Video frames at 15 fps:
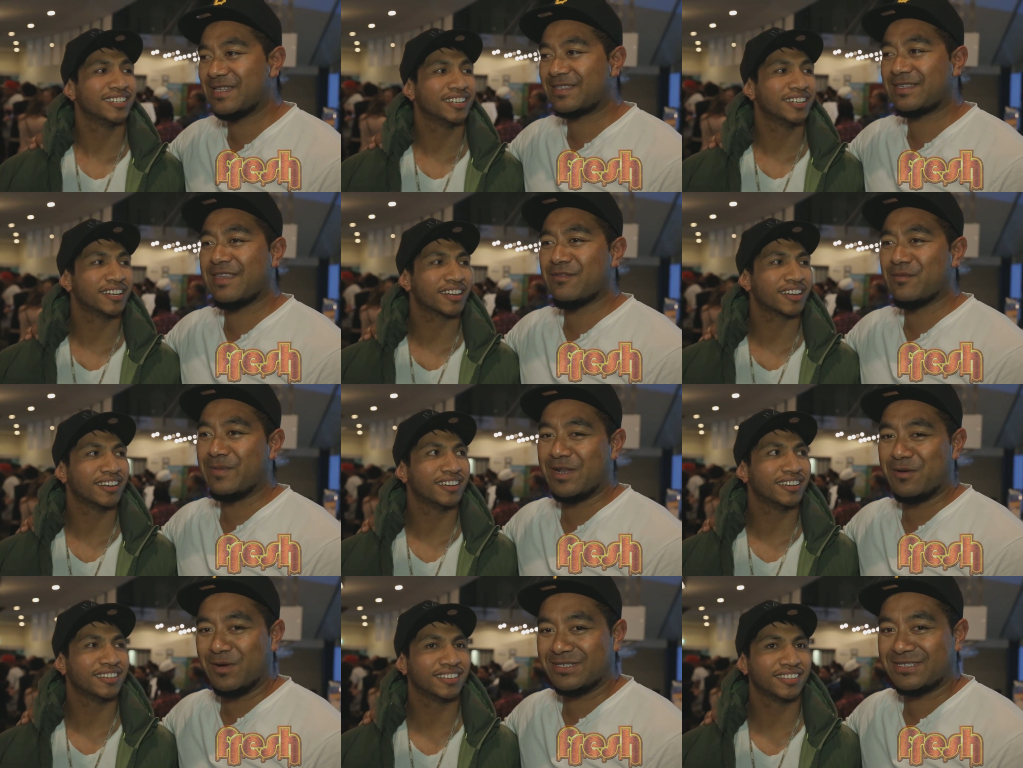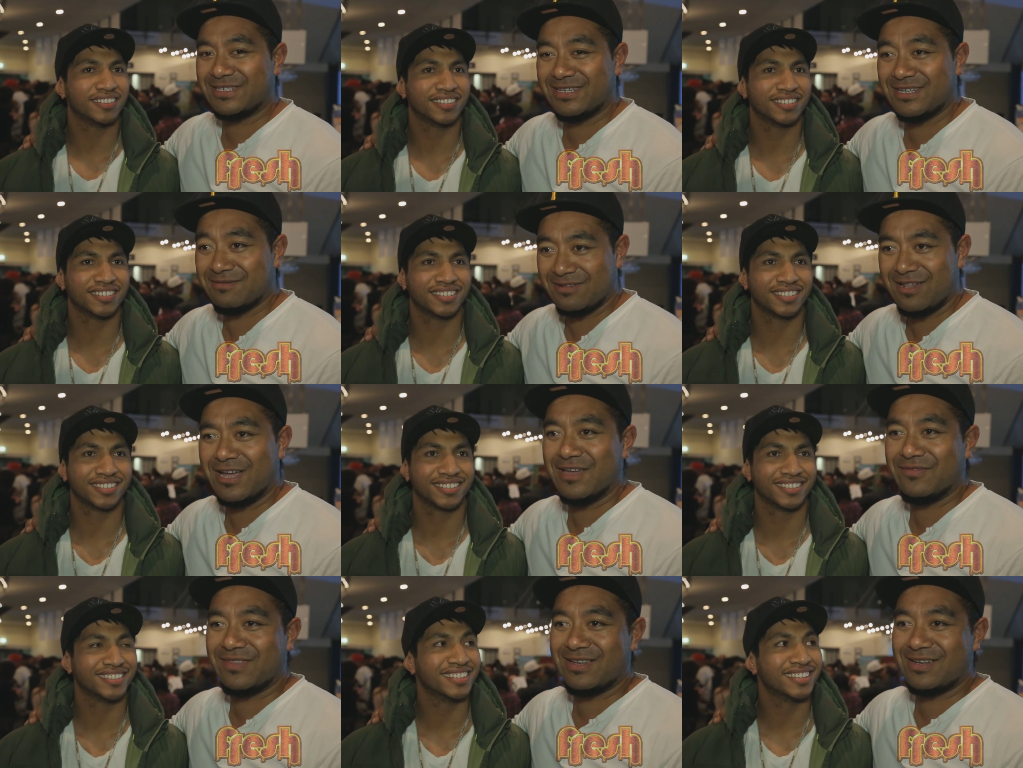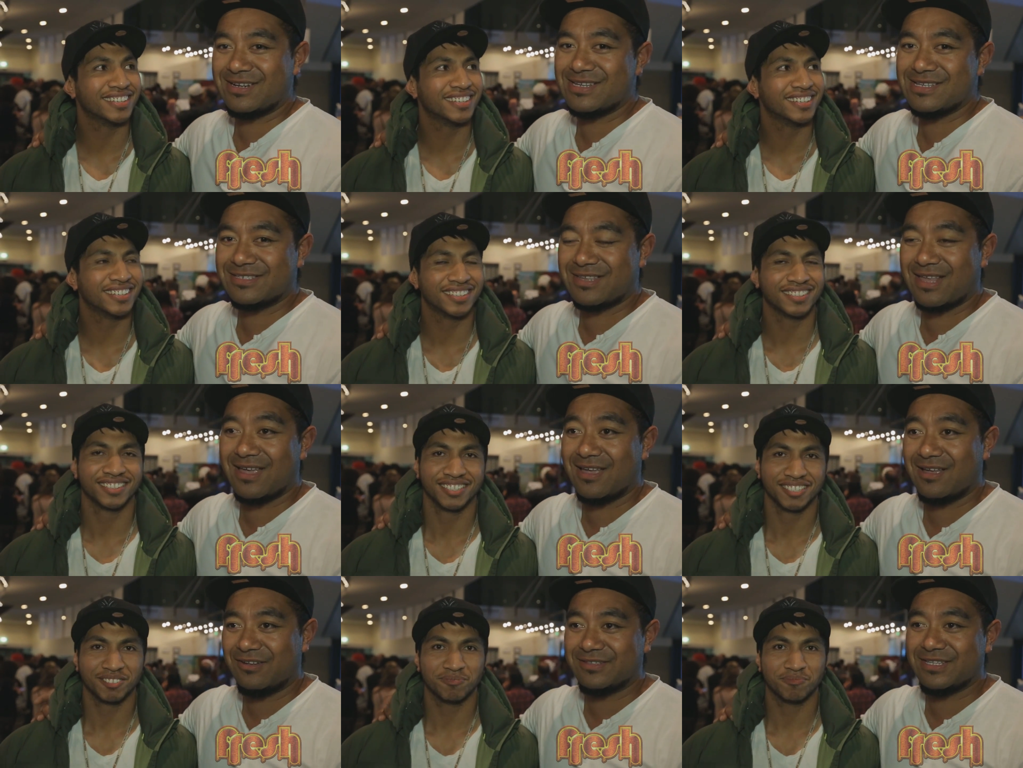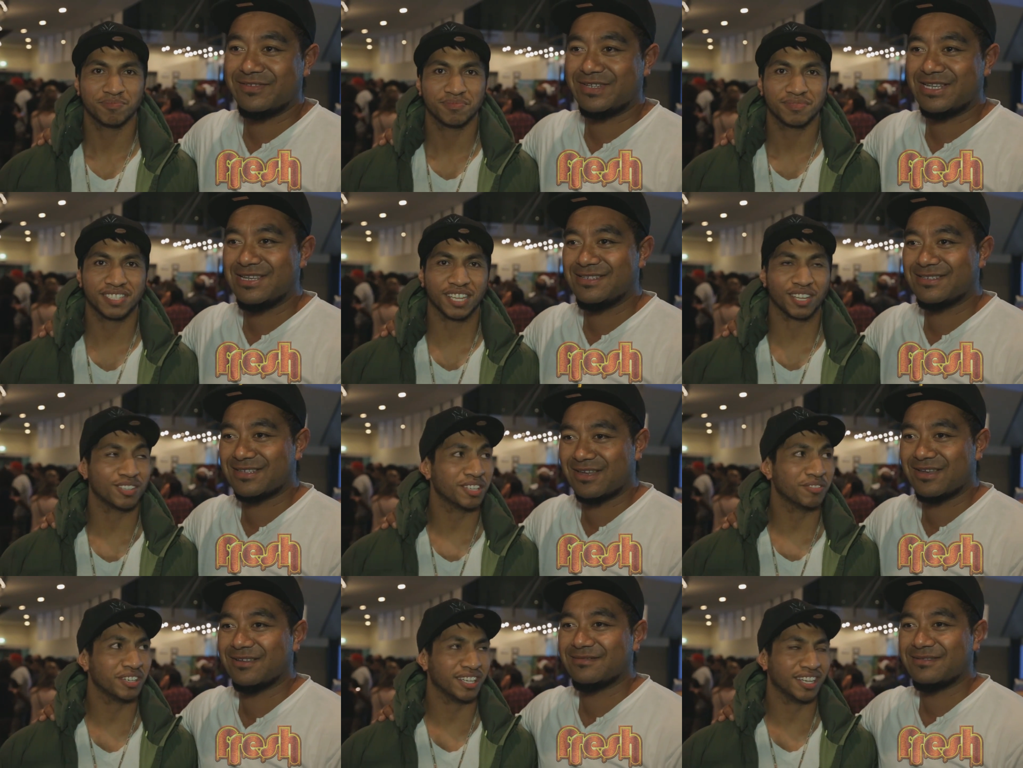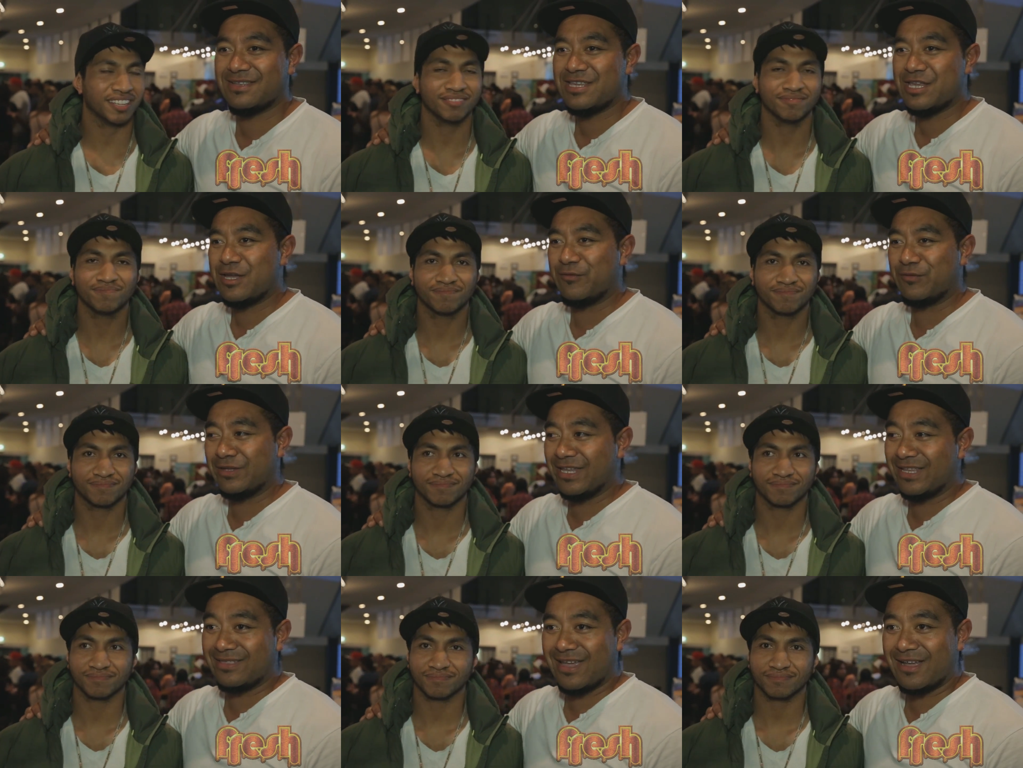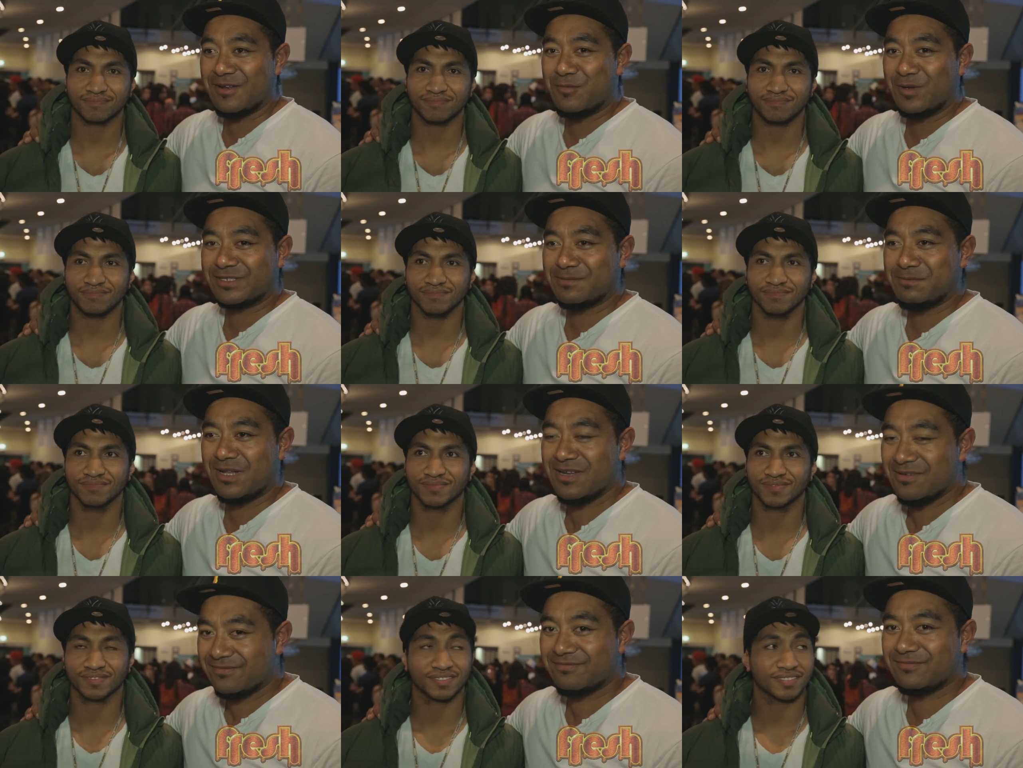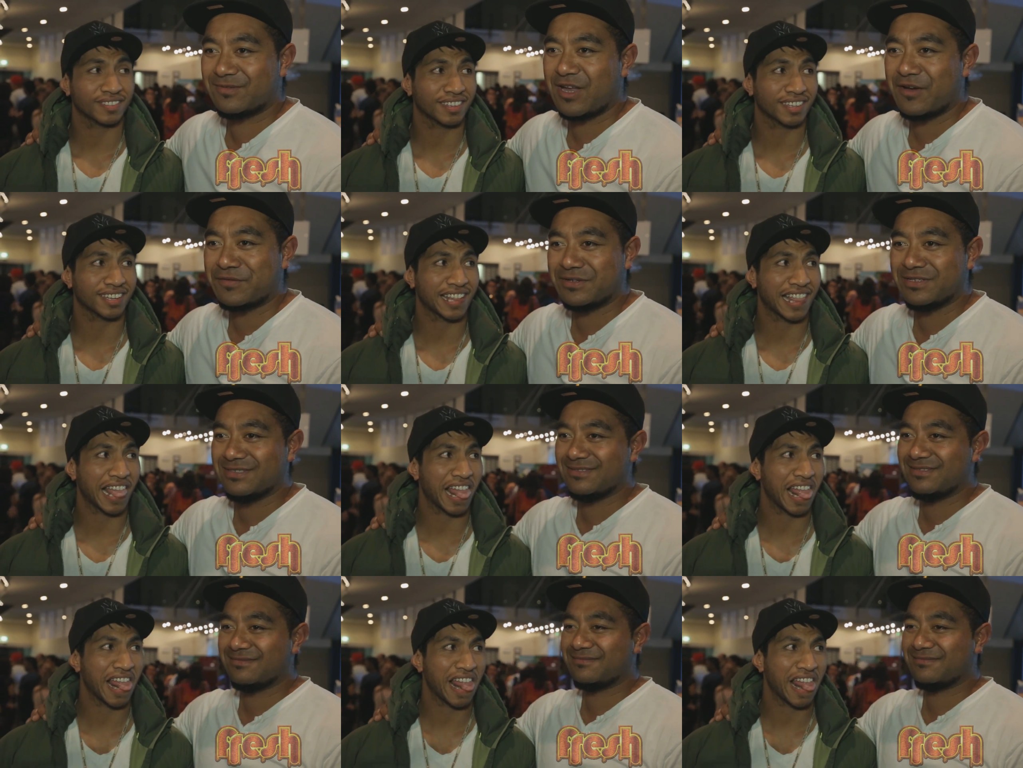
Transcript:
Speaker 1: It's even better watching it live than it is uh, on DVD. So yeah. if you can get down and watch them live, go for it.